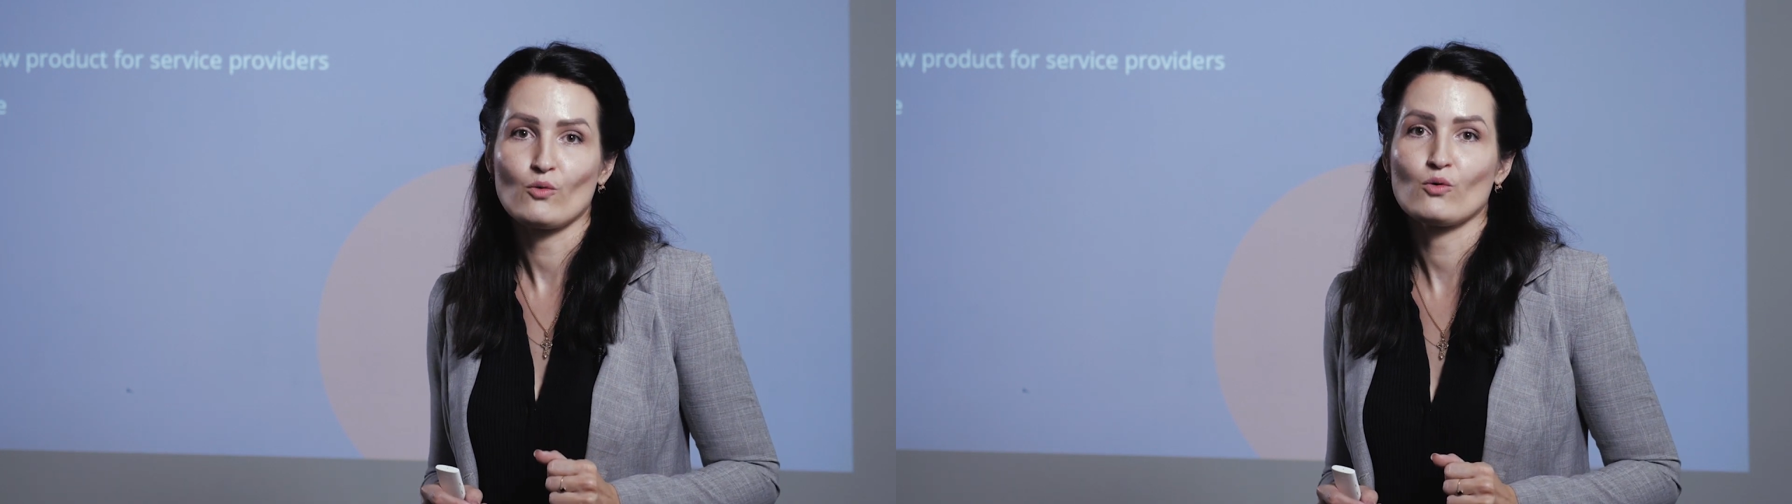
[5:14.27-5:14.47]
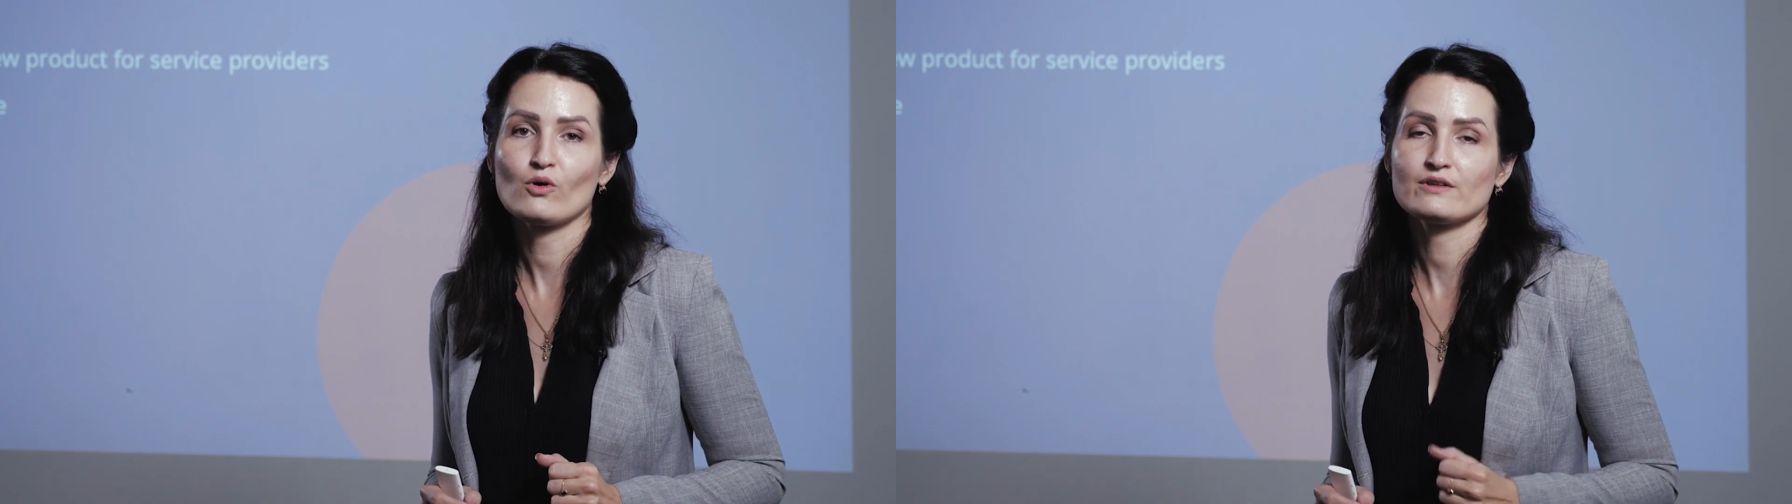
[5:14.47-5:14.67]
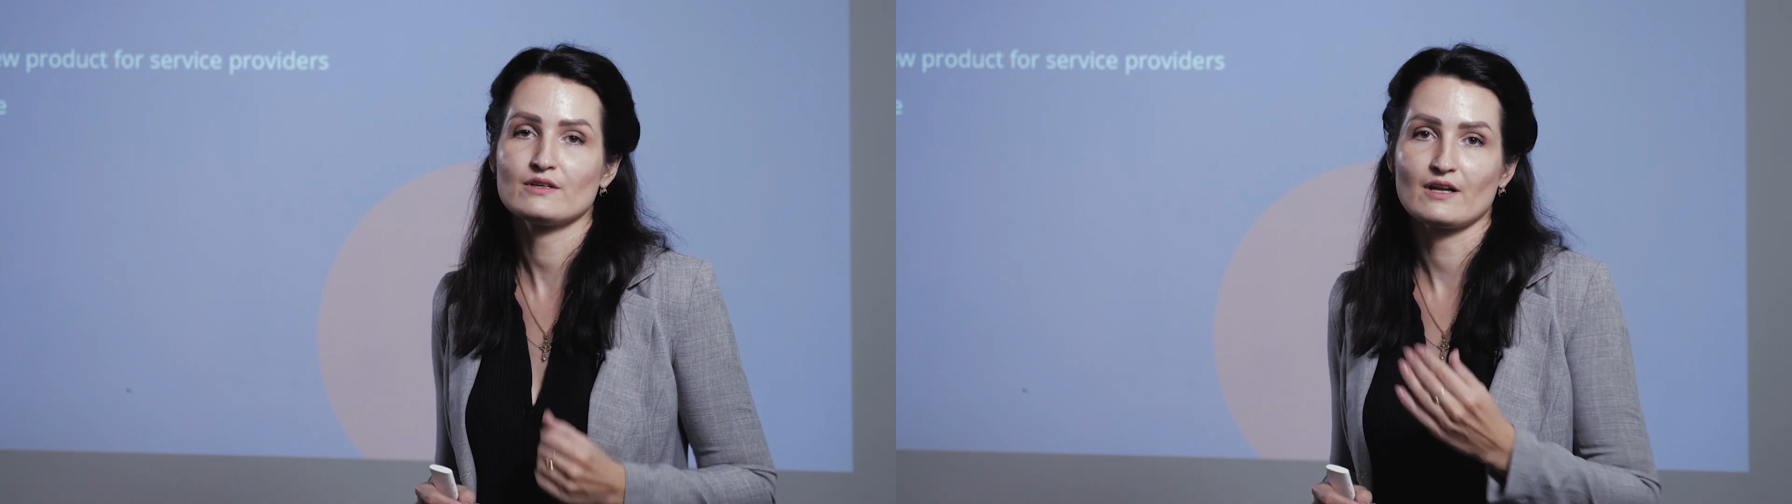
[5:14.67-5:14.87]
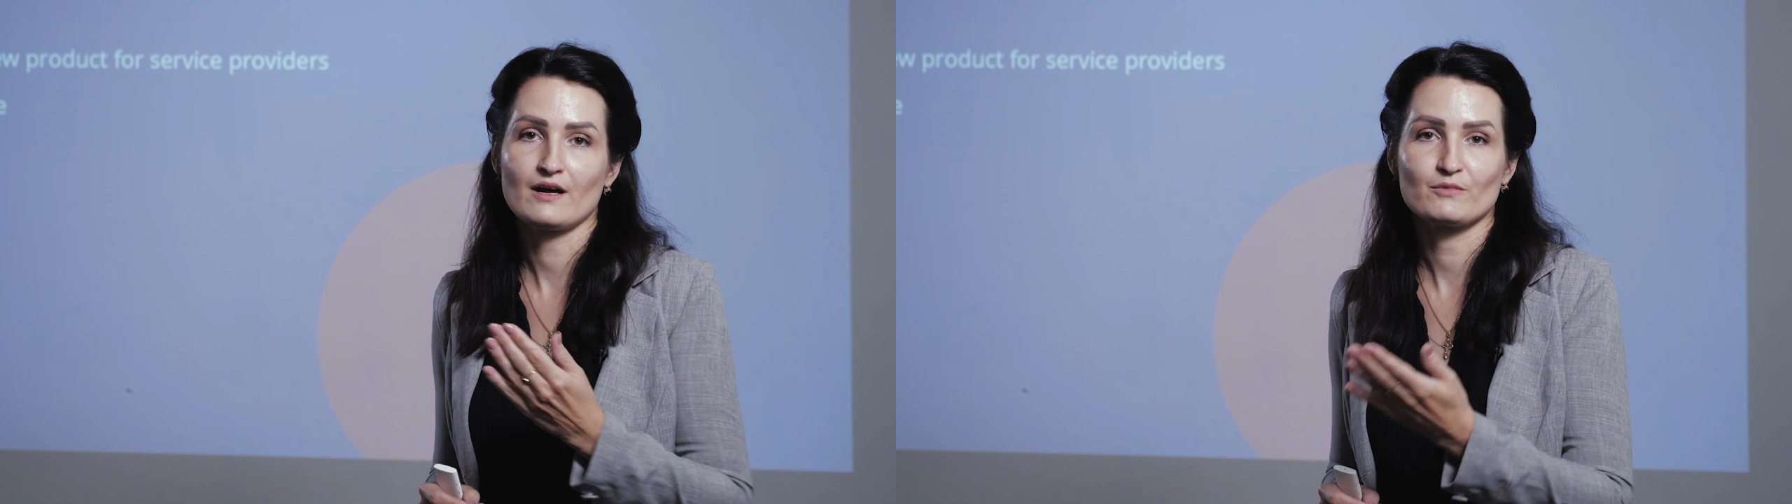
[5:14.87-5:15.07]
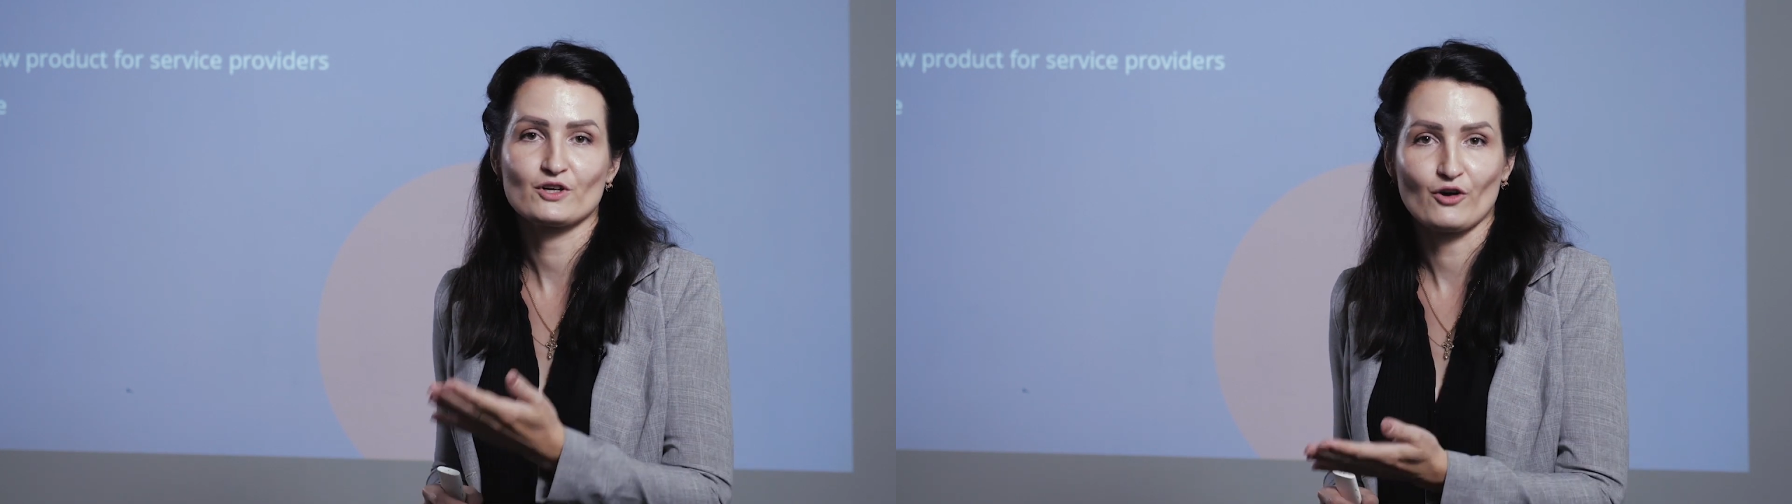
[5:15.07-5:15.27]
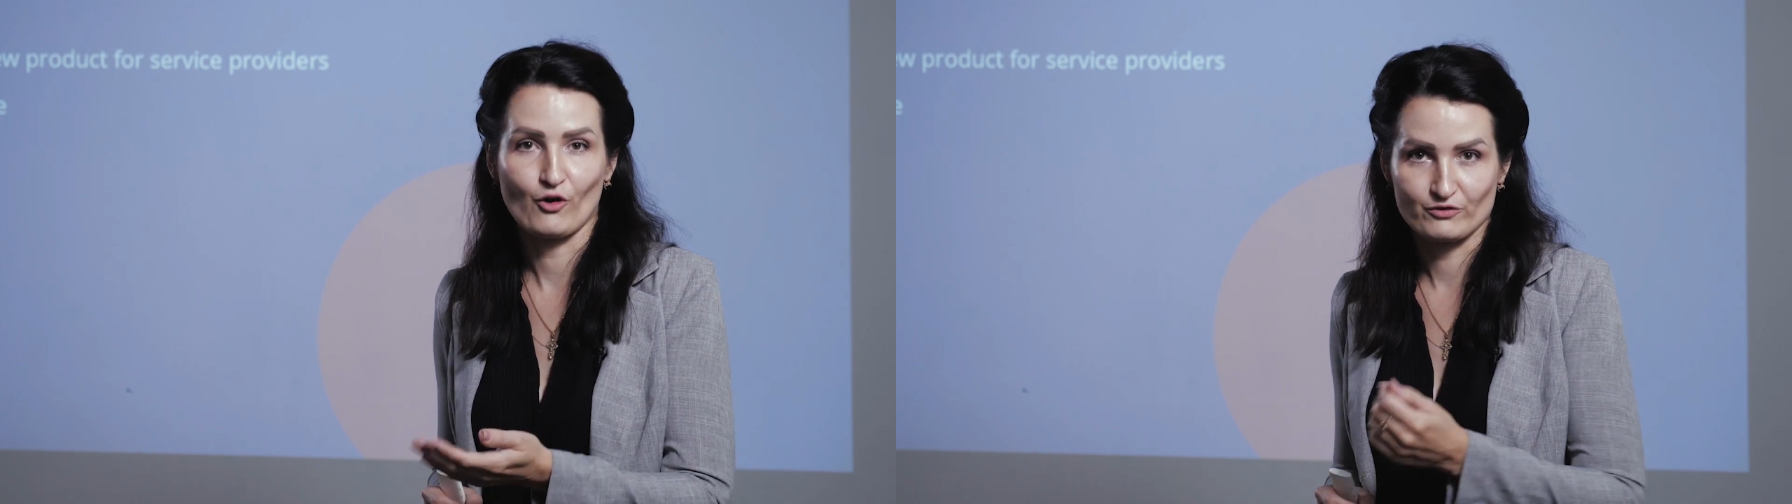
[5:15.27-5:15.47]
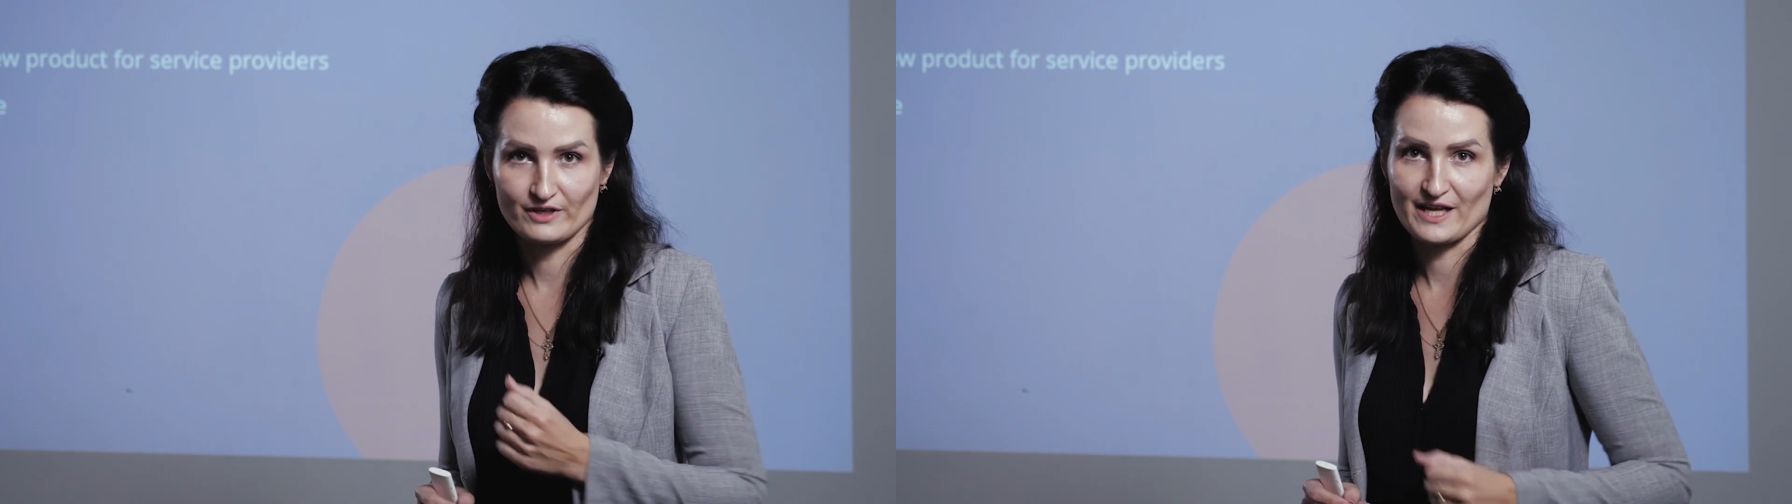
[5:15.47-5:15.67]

or the number of